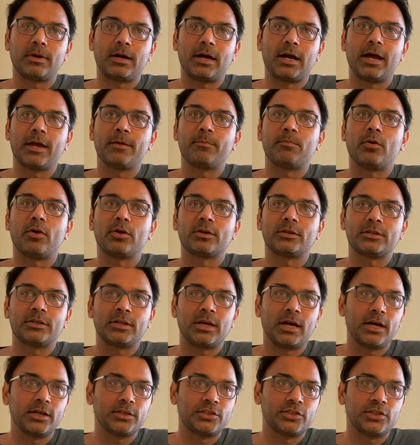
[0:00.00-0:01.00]
iPod
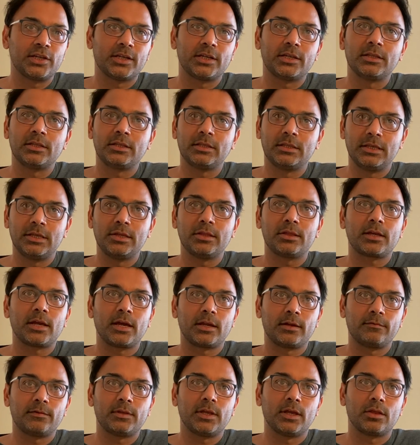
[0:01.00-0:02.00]
Touch and these kind
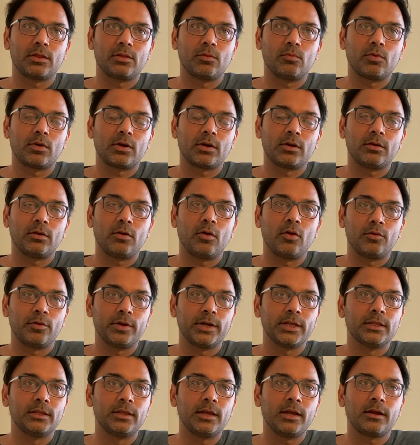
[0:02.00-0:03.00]
of things were
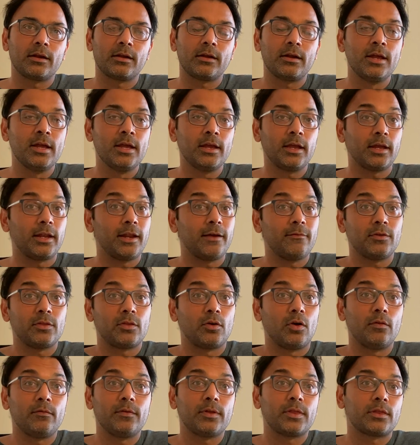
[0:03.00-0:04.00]
already there. And I was
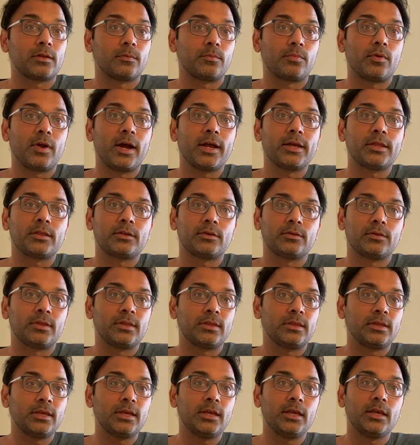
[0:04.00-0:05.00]
always surprised to
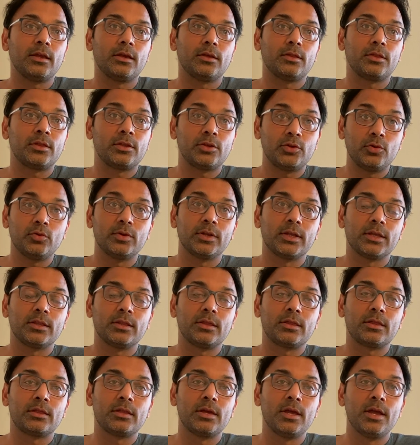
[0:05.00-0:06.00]
see
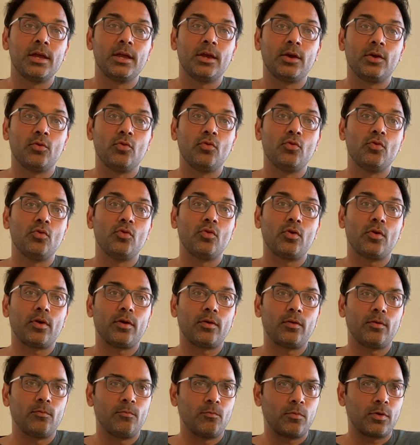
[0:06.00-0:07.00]
students who
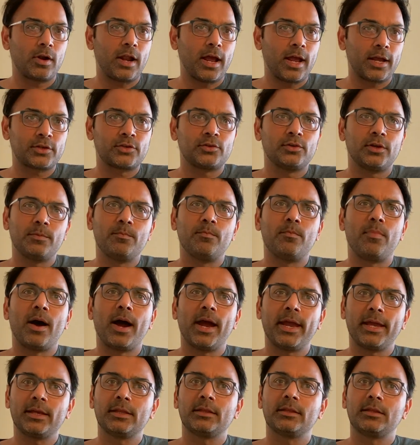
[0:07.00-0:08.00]
were actually
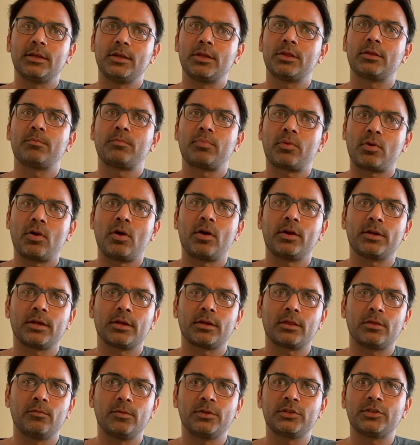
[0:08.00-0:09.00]
buying these
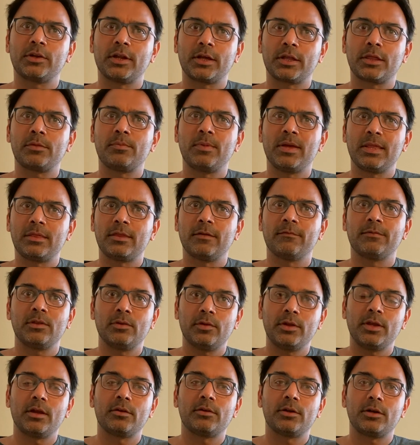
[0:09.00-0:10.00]
products, which are expensive,
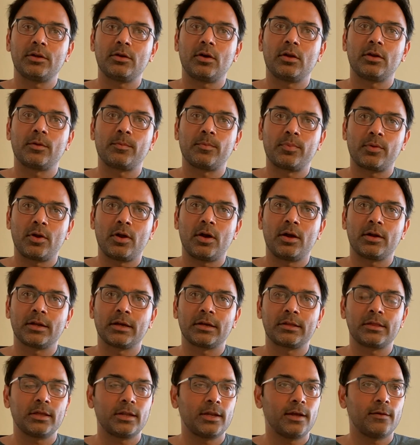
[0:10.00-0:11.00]
$300
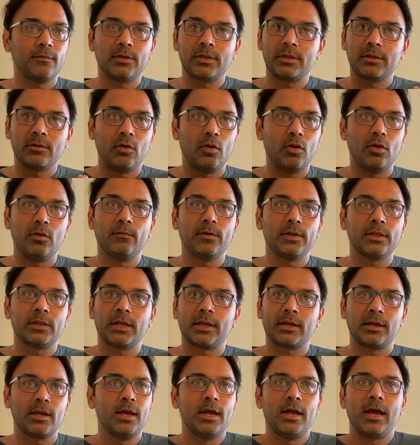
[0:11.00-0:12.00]
products. And I was always
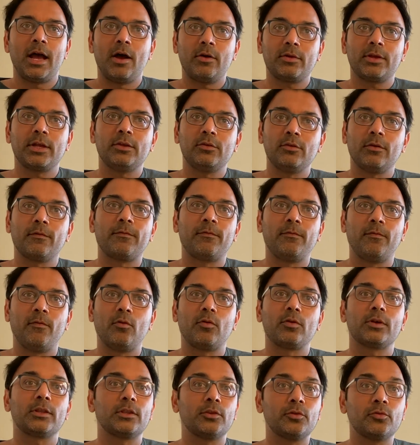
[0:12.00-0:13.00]
like, how can you
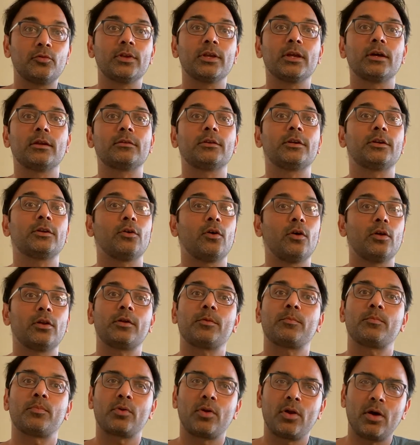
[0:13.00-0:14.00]
afford
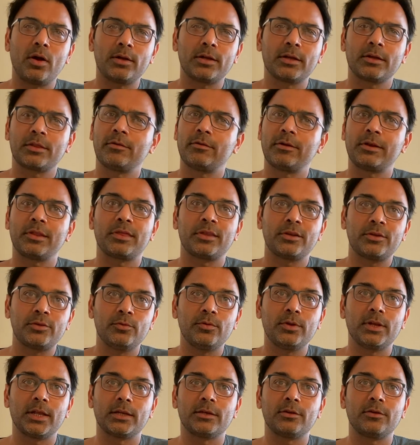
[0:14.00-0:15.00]
$300 products? You're a
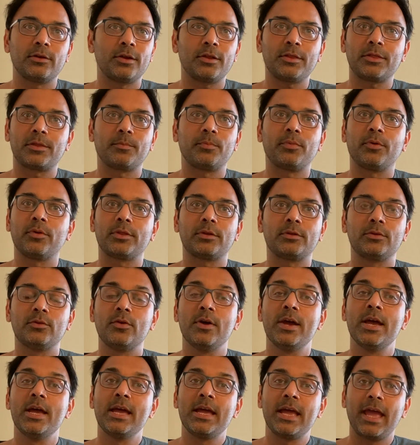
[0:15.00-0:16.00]
student, you're not supposed to
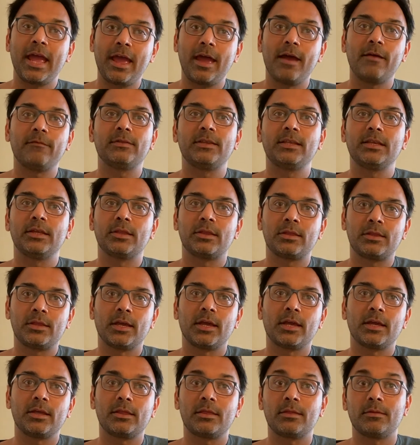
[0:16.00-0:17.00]
have these
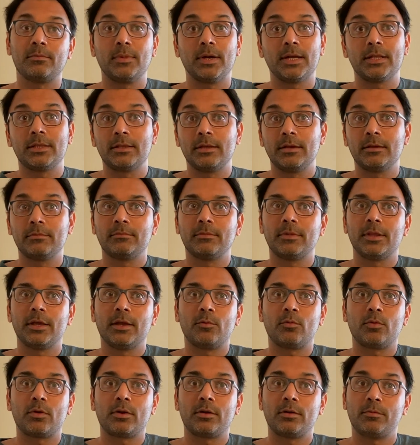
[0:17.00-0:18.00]
things, but they
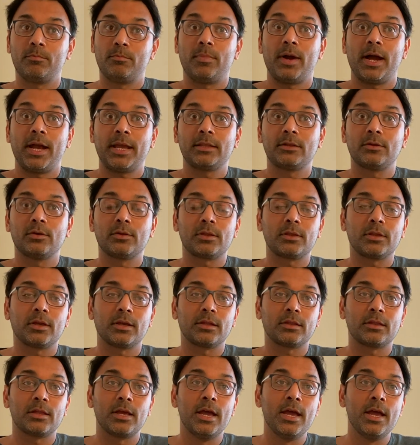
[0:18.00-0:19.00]
were buying those
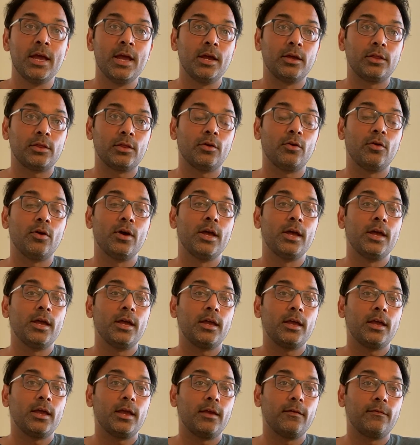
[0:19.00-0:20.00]
things. So
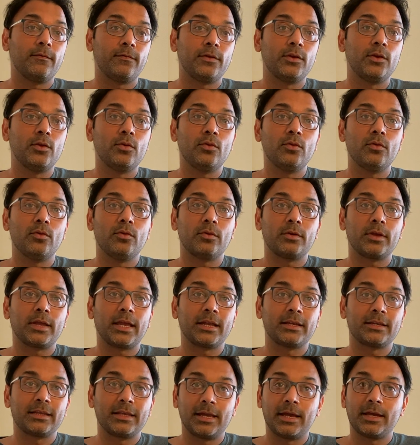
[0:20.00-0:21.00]
if you
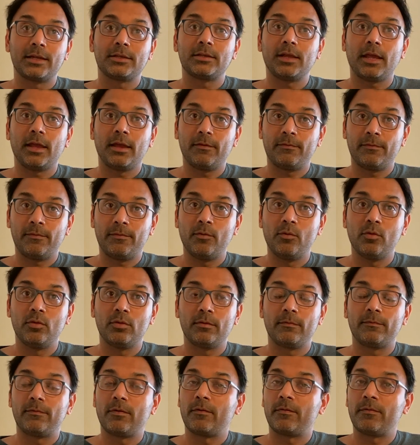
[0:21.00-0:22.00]
can get a
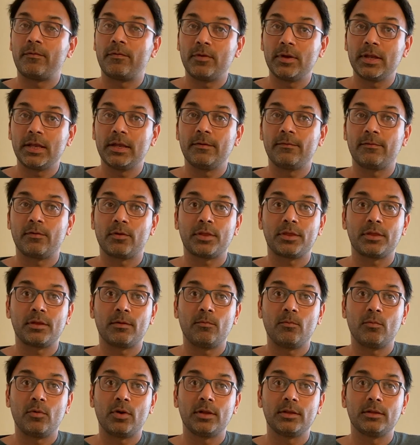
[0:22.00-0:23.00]
phone for free from
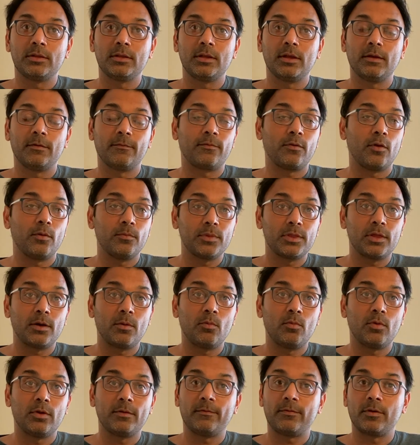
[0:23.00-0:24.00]
someone,
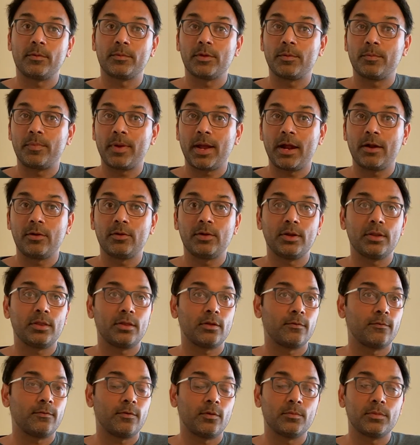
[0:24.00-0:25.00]
from your parents
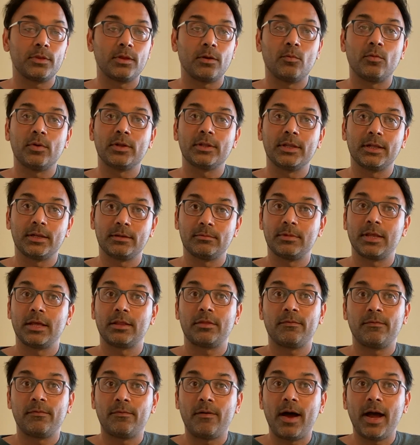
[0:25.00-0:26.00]
or from someone, then that's
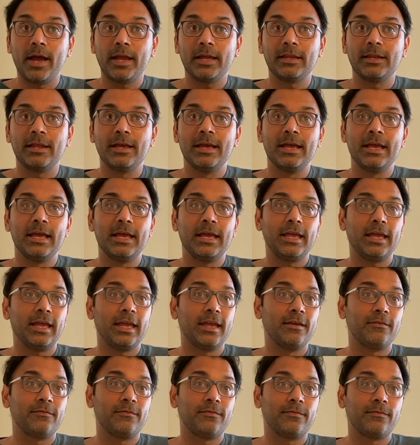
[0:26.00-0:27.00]
fine.
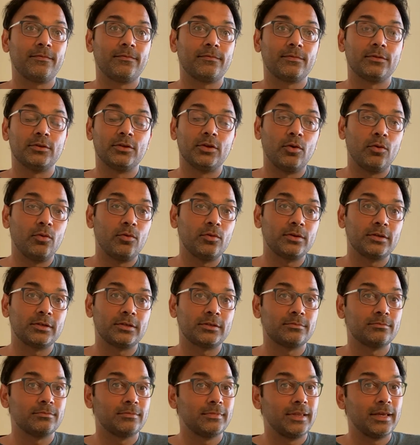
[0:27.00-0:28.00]
If don't,
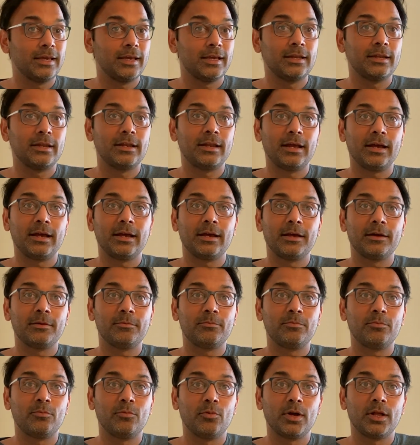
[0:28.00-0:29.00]
then
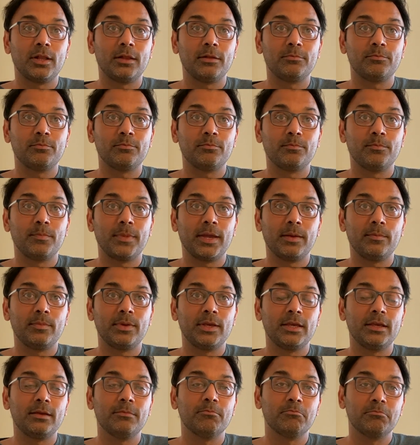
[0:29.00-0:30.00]
well,
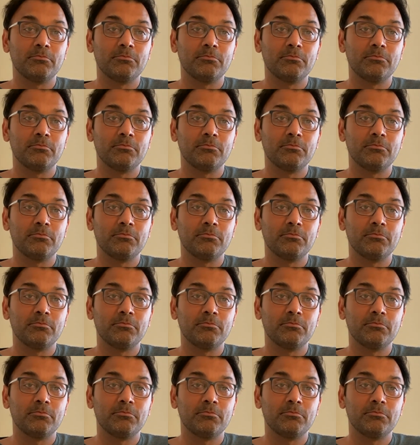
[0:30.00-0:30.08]
maybe